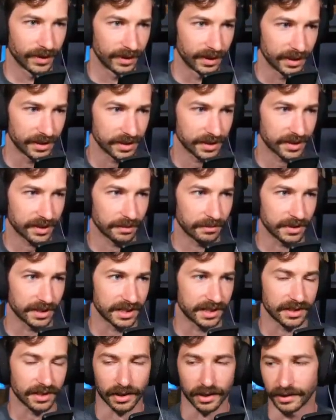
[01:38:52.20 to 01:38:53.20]
He's just gonna be
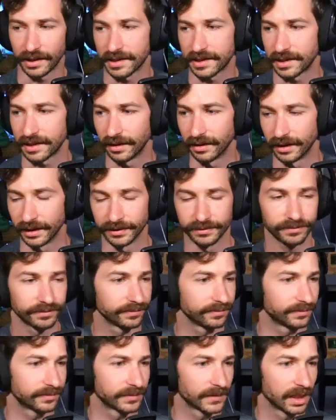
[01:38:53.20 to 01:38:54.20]
stuck in the ceiling.
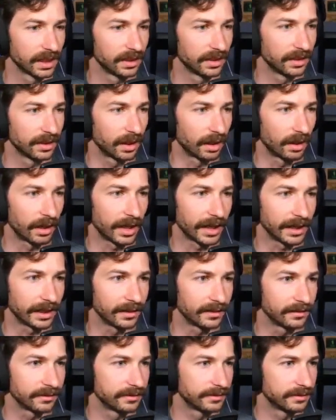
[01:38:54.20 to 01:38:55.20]
All right,
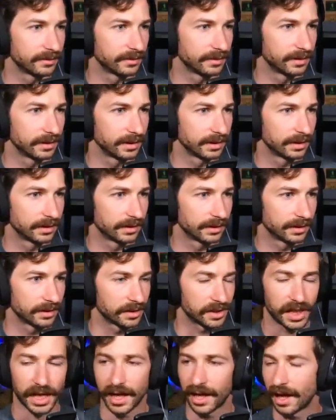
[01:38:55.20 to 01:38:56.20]

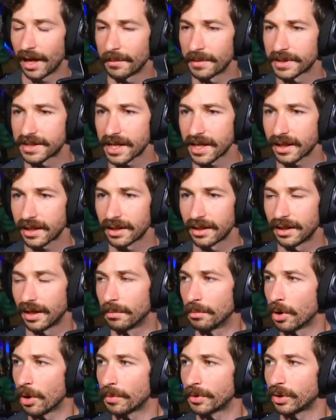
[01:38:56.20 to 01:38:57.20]
chat. I'm gonna take a, a
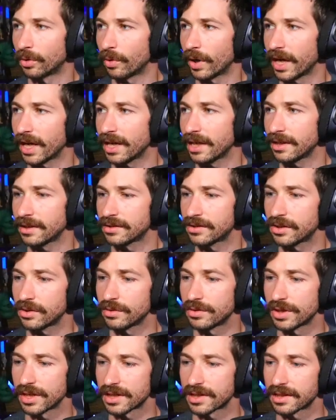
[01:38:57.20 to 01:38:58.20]
moment away to
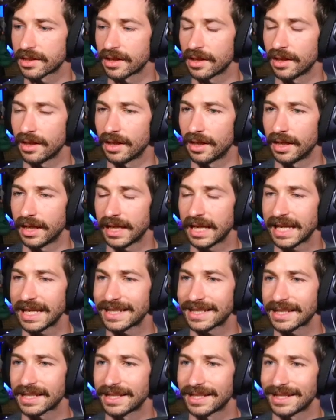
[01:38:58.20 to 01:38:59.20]
just uh,
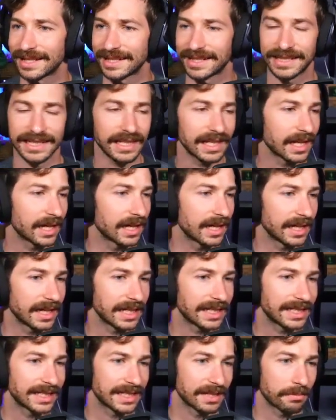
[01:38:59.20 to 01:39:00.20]
hit the uh,
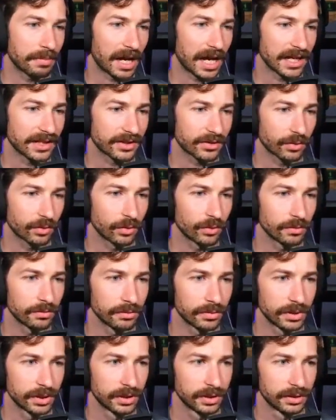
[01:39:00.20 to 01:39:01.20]
hit the
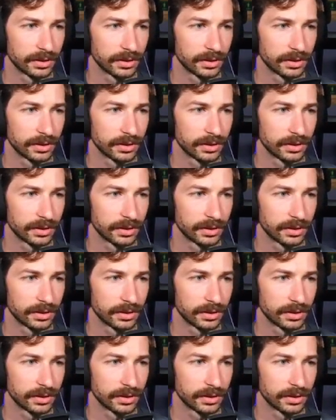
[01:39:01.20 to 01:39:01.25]
bathroom.